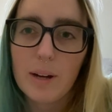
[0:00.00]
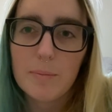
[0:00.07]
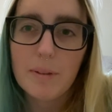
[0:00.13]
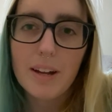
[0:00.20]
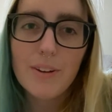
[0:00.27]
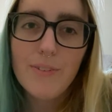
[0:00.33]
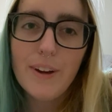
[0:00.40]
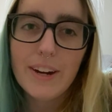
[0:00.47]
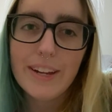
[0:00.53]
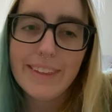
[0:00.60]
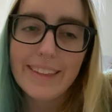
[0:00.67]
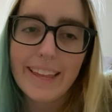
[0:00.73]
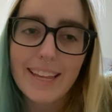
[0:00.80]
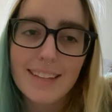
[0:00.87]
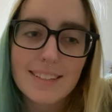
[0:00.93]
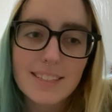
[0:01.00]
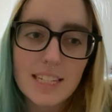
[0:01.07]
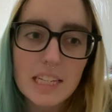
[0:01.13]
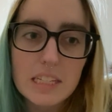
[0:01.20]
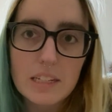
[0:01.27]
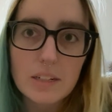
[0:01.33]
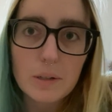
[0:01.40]
I'm not a very like
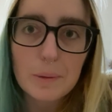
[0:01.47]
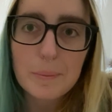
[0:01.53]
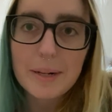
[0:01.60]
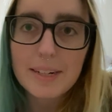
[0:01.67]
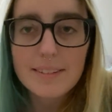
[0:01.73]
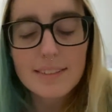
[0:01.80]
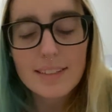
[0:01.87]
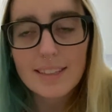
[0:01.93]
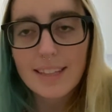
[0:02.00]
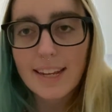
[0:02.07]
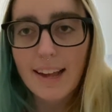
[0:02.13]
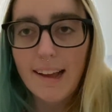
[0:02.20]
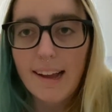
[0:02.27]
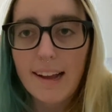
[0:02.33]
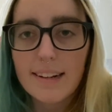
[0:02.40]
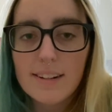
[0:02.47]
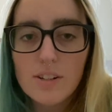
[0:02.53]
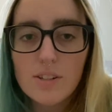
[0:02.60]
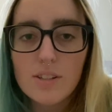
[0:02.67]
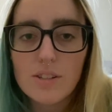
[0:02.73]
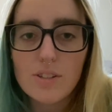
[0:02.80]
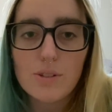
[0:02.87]
seasonal person. Like I kind of
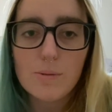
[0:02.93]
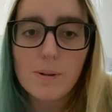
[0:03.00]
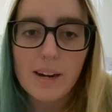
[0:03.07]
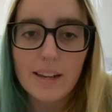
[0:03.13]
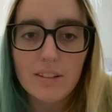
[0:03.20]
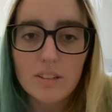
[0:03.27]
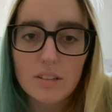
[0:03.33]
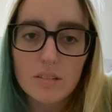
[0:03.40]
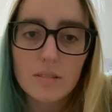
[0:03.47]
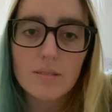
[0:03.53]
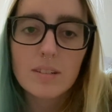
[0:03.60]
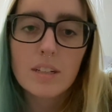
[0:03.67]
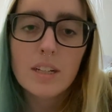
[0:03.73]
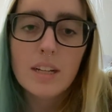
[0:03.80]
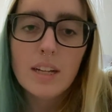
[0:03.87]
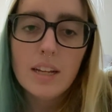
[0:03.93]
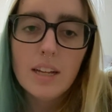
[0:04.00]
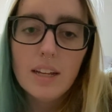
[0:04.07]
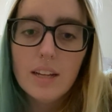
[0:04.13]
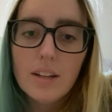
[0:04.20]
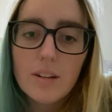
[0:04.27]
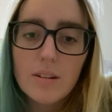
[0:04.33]
just do what I do.
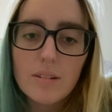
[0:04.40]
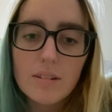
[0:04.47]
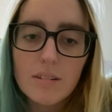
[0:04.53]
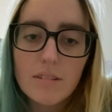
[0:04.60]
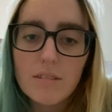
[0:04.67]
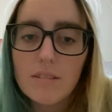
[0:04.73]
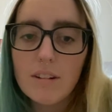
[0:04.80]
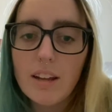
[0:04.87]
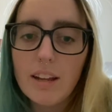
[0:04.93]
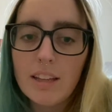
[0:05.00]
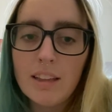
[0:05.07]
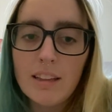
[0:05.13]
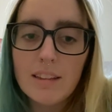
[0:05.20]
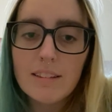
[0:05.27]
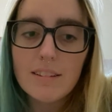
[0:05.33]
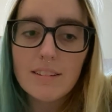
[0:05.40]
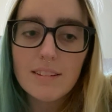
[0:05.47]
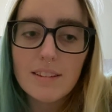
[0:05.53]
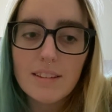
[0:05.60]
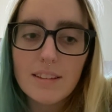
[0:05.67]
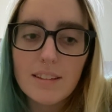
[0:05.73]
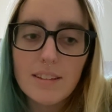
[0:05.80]
And
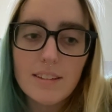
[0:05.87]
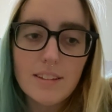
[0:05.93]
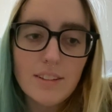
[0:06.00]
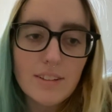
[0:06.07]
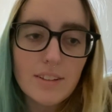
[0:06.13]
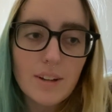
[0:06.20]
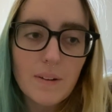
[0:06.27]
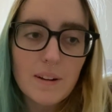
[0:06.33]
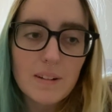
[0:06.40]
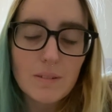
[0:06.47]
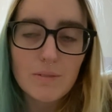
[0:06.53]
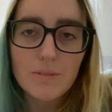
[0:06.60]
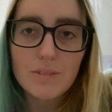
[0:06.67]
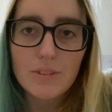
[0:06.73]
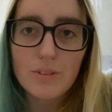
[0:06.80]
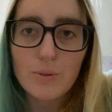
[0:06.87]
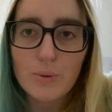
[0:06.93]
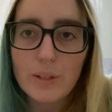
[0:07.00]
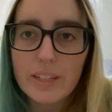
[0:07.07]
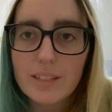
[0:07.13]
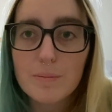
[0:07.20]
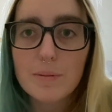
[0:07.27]
you know, I don't do
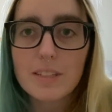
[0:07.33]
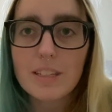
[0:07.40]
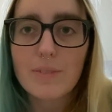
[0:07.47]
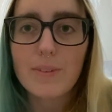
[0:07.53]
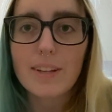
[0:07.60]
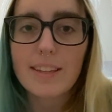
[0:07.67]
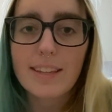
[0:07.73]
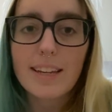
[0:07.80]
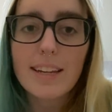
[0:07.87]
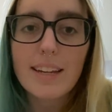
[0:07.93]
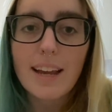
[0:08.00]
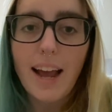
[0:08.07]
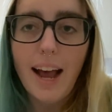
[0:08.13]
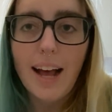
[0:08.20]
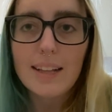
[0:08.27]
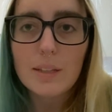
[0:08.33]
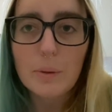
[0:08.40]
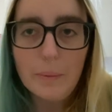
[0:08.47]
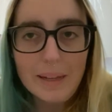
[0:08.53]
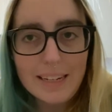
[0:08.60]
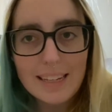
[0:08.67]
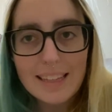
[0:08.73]
like specific like
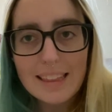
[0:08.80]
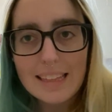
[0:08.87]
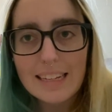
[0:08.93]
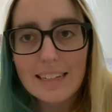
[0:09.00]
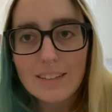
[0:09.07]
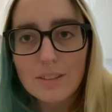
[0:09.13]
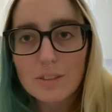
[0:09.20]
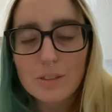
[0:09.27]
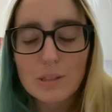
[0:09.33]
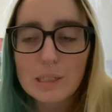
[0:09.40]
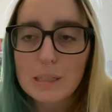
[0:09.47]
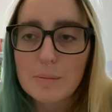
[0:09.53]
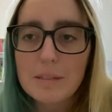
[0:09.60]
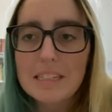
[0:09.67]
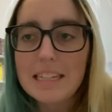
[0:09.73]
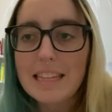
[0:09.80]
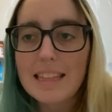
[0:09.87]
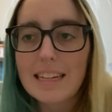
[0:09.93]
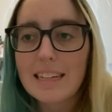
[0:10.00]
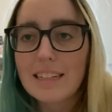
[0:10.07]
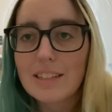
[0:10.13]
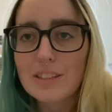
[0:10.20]
Halloweeny things or Christmassy
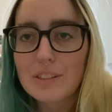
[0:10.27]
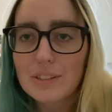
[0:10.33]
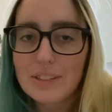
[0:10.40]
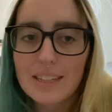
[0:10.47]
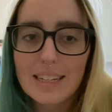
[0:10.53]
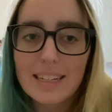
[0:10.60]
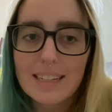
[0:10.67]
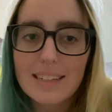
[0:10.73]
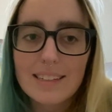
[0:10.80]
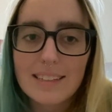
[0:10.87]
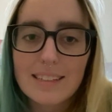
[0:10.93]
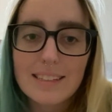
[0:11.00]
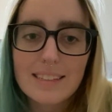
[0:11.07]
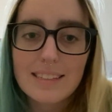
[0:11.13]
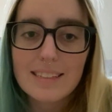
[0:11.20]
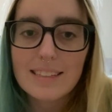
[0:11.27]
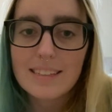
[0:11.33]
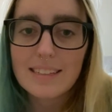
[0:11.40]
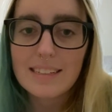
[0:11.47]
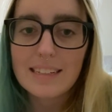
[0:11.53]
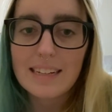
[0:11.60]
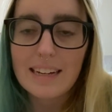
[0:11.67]
things or like
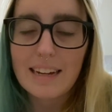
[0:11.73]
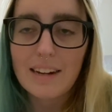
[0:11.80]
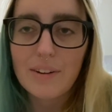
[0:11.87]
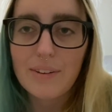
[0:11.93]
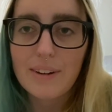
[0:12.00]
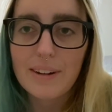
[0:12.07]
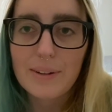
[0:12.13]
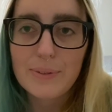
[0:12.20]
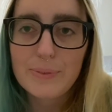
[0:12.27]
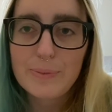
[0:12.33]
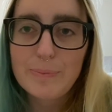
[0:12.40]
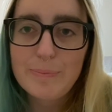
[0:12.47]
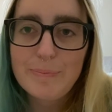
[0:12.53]
I don't know.